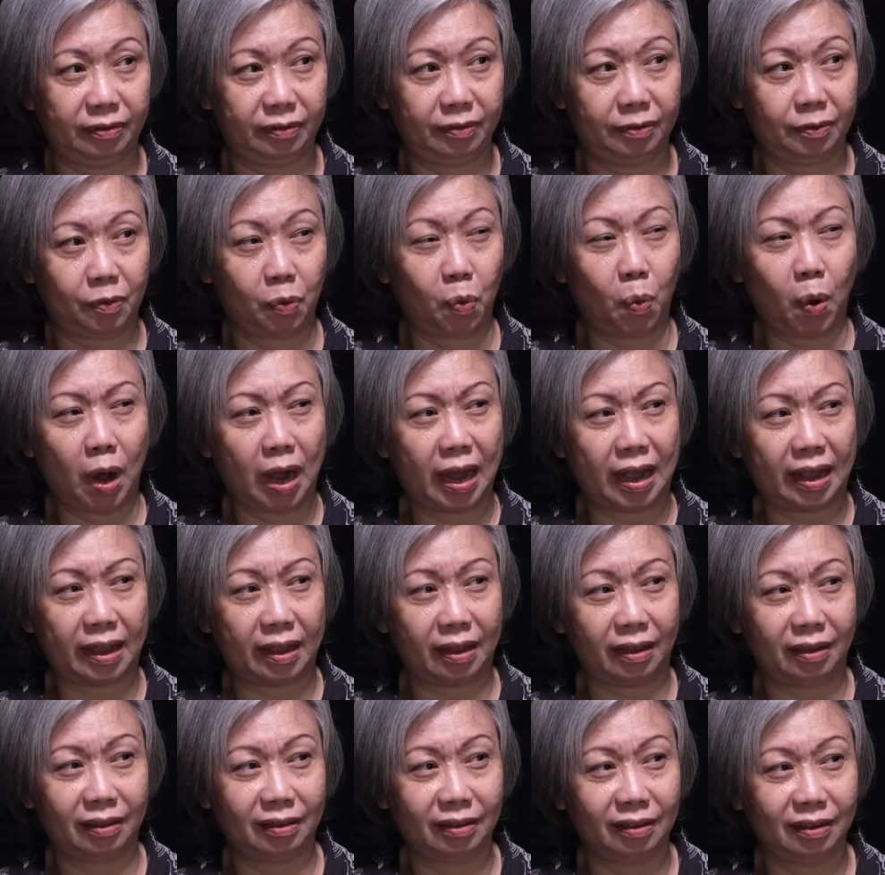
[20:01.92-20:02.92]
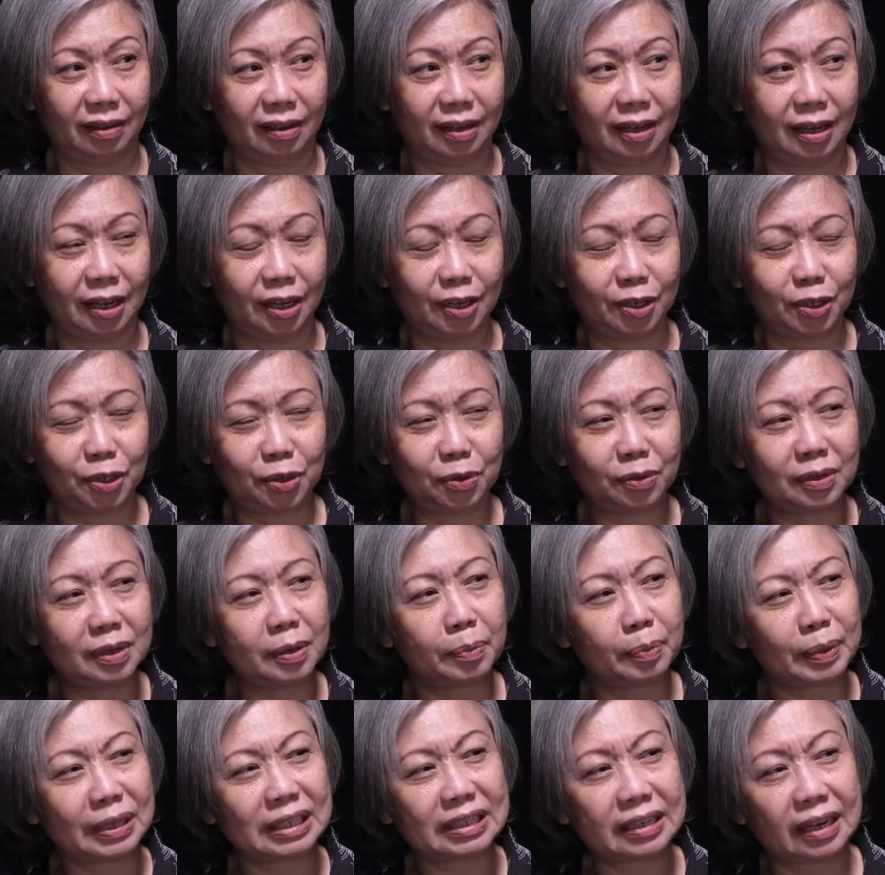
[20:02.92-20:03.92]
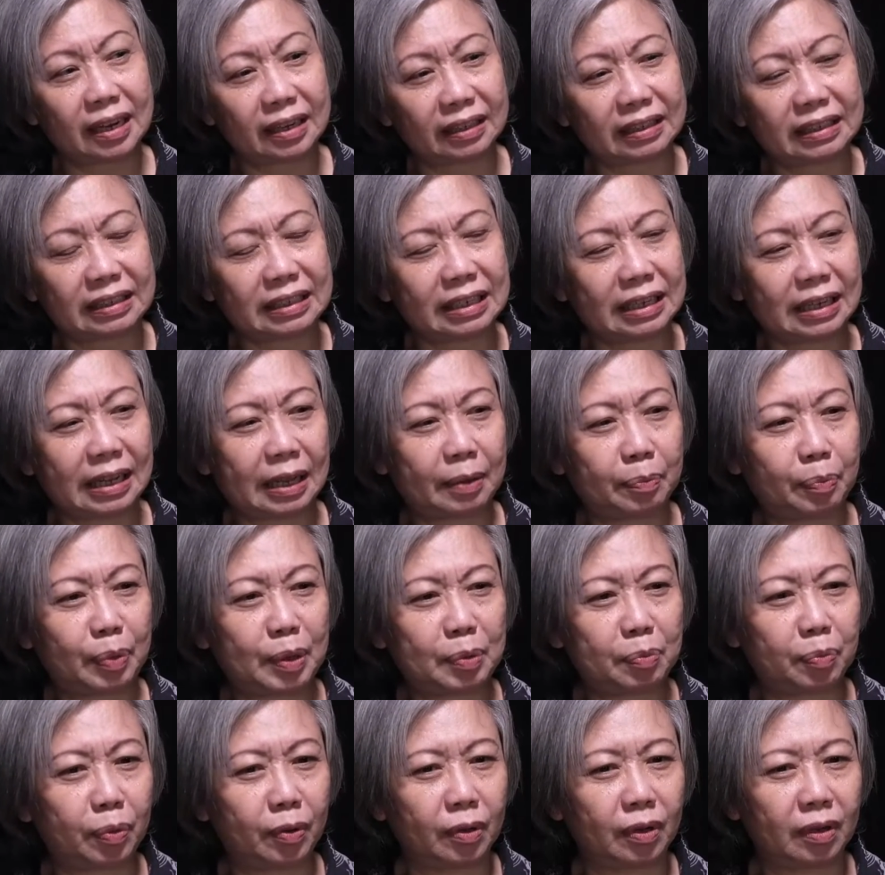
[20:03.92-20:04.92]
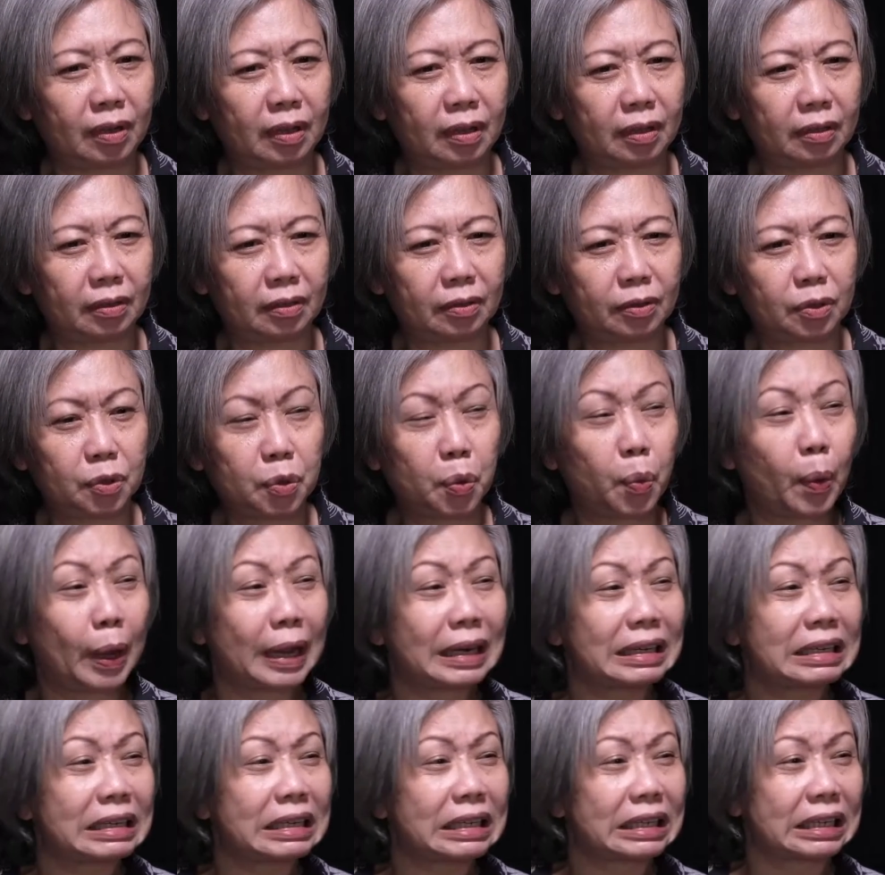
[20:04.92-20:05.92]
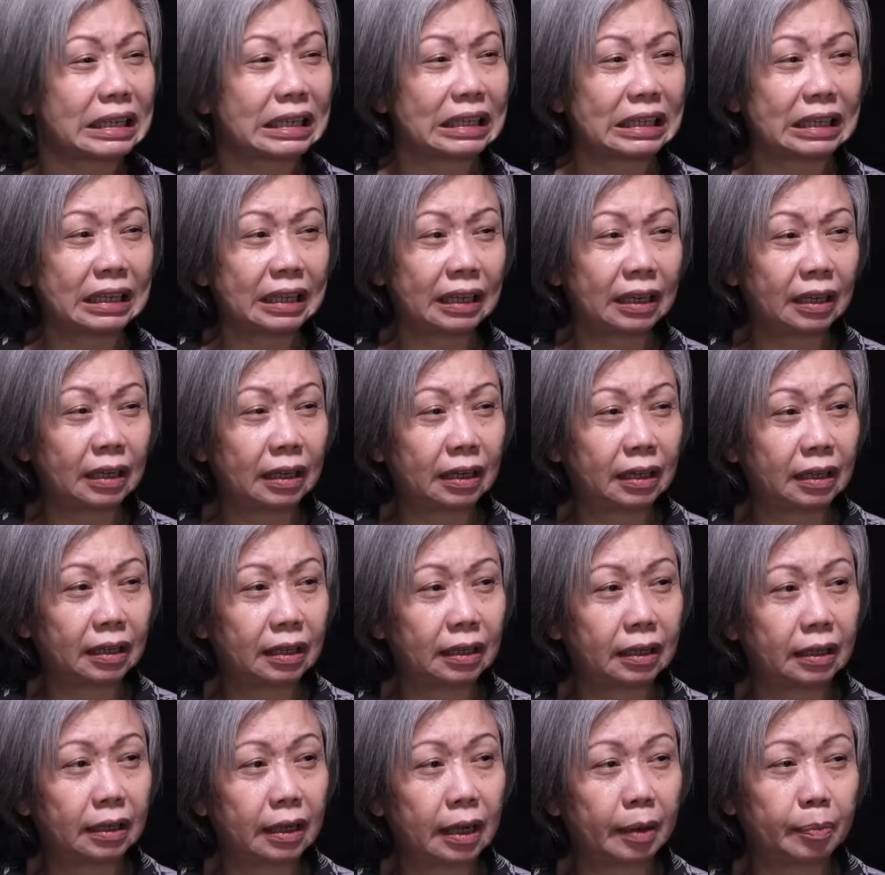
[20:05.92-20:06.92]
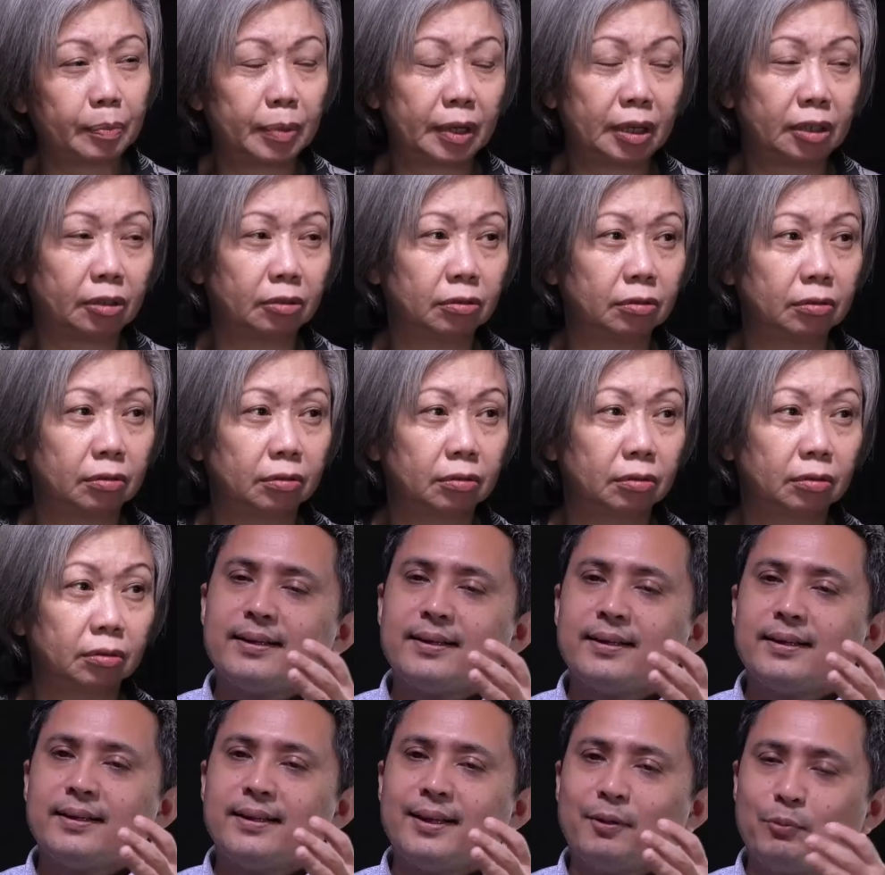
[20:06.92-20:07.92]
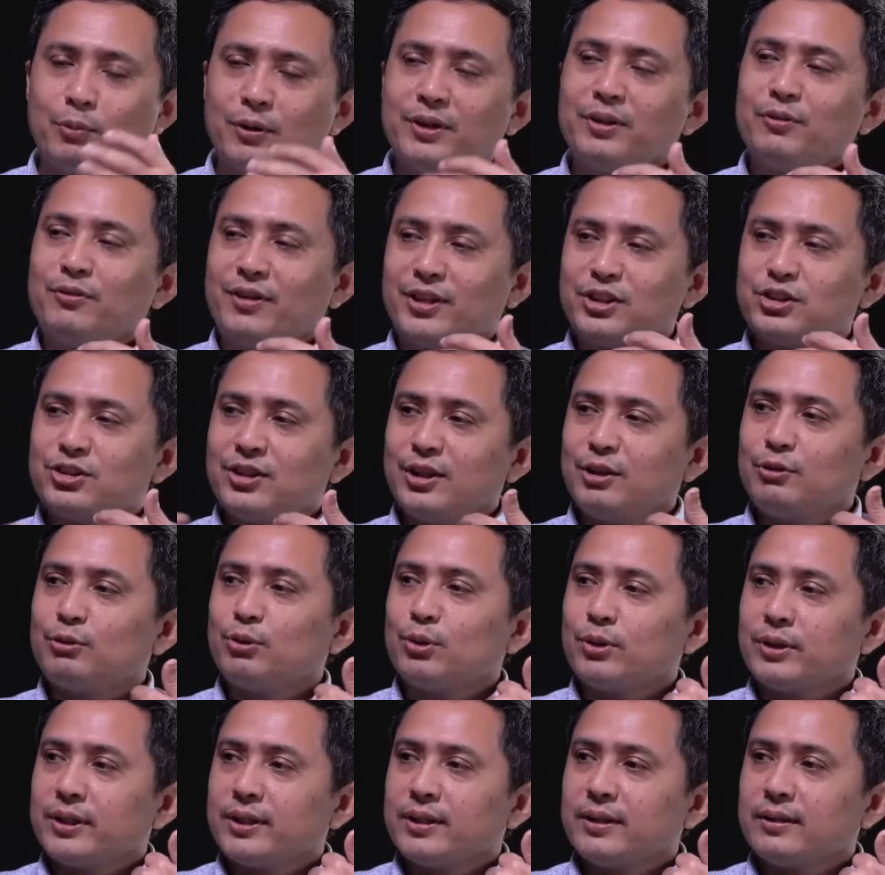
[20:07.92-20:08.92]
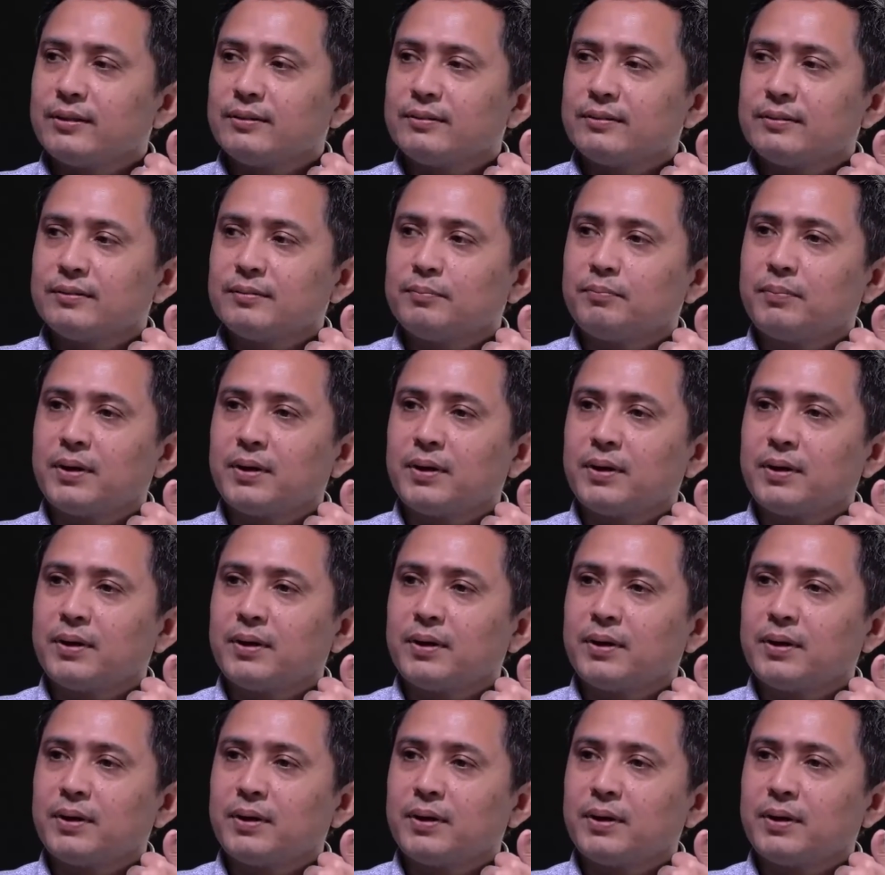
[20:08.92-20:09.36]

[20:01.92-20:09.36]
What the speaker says: Why? Shouldn't it be targeting at people 20 and below. I think they will eventually roll it out.